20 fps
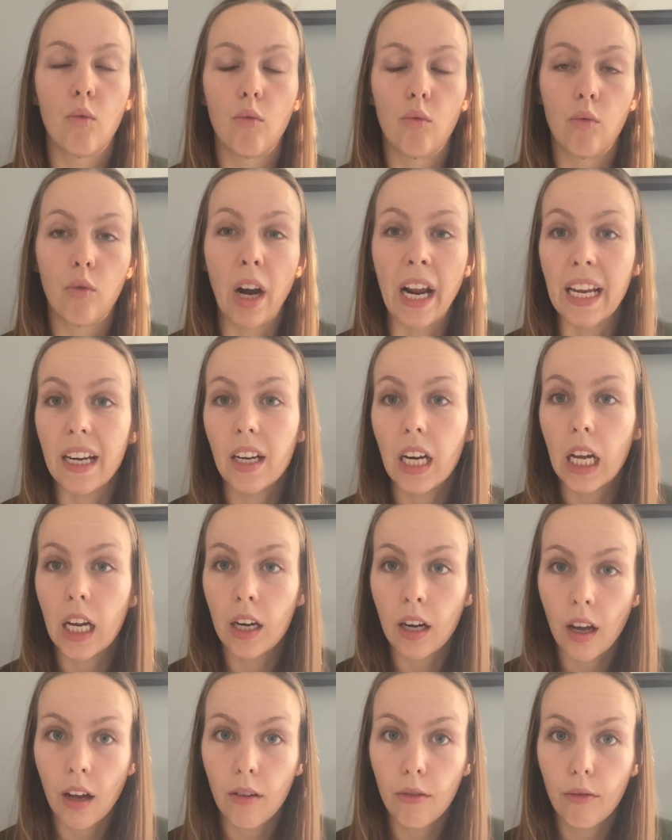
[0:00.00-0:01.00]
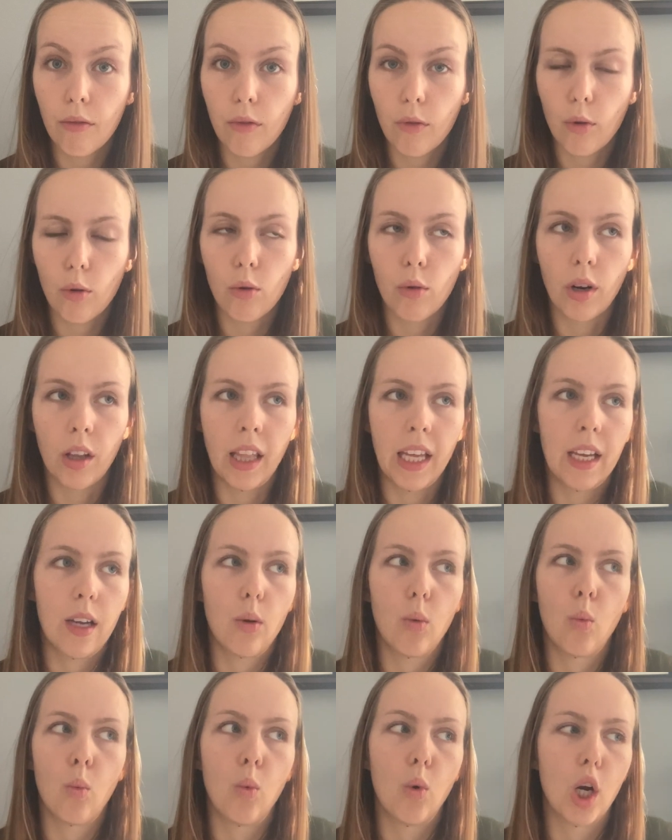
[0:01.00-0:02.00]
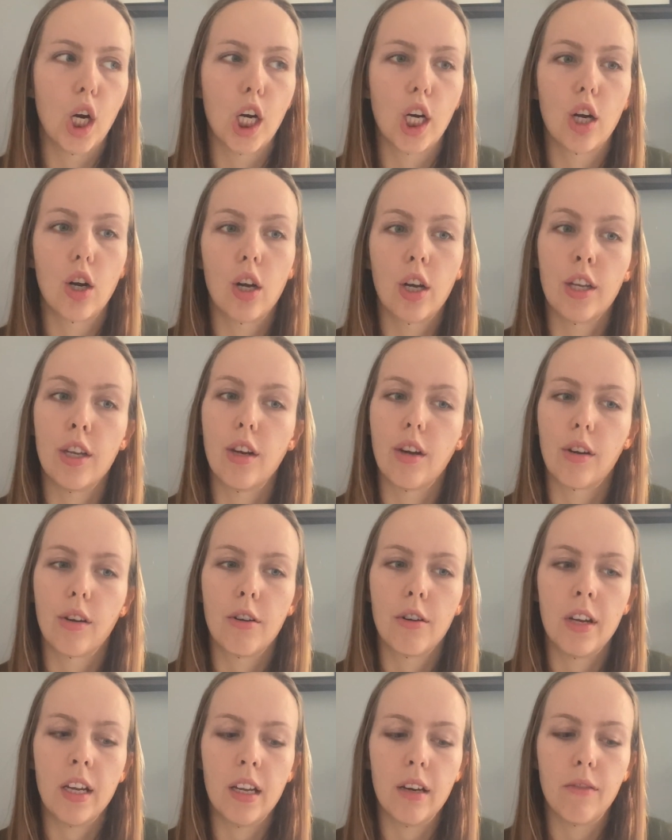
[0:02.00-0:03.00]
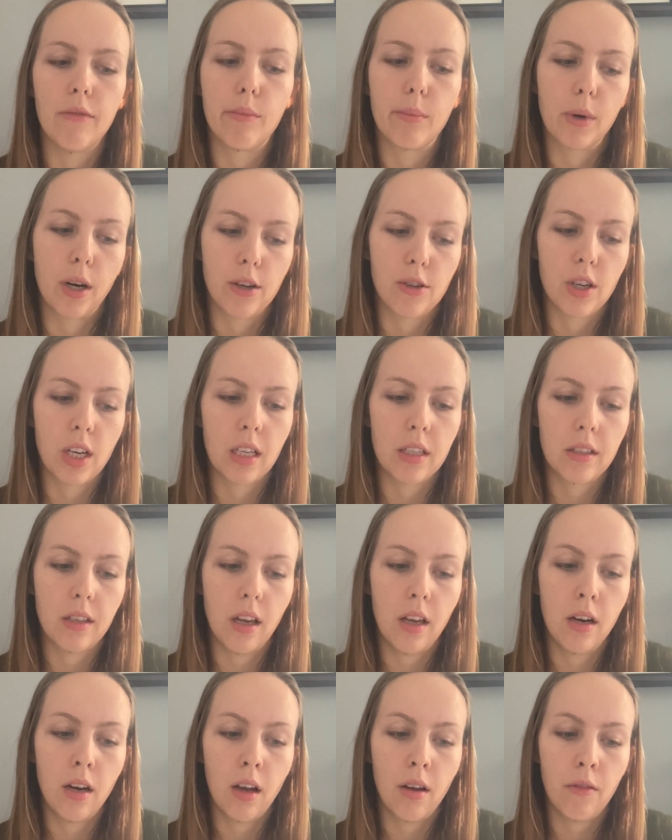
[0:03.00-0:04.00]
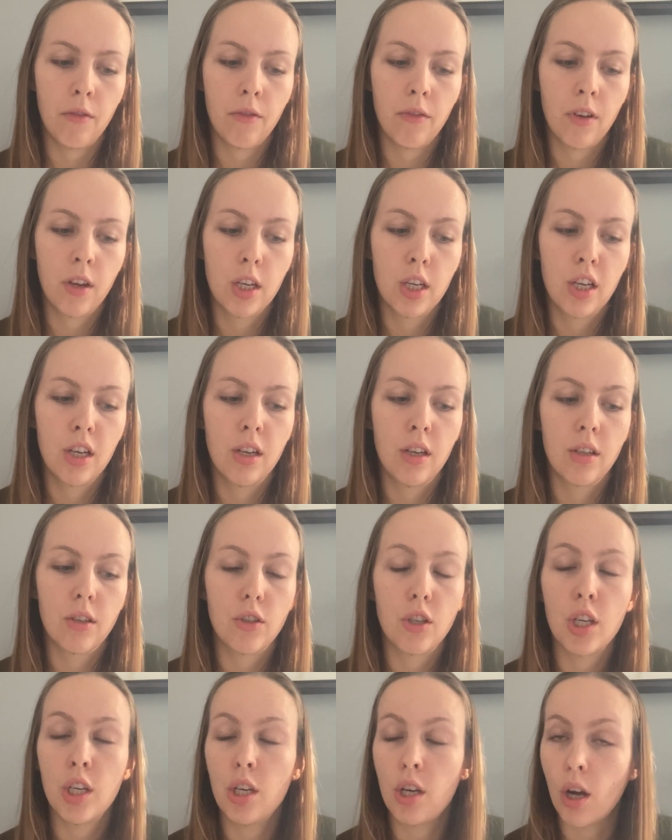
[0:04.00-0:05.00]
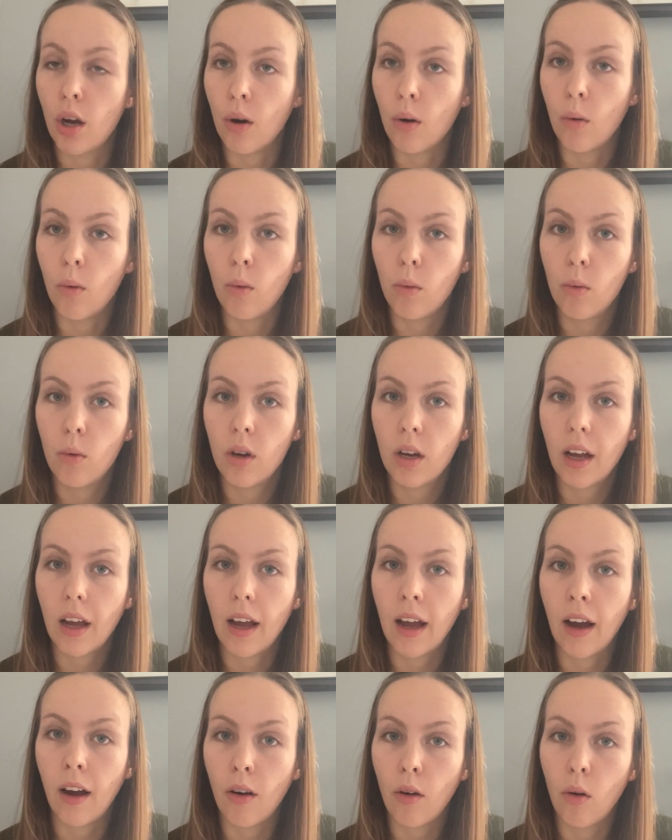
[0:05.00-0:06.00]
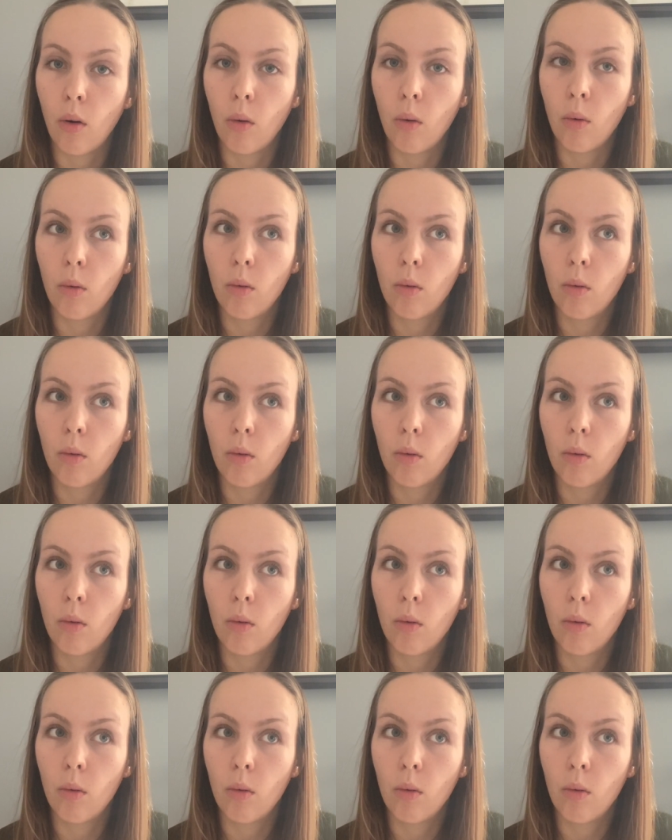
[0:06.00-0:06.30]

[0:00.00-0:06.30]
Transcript: write enough or like work on your creative projects enough to know how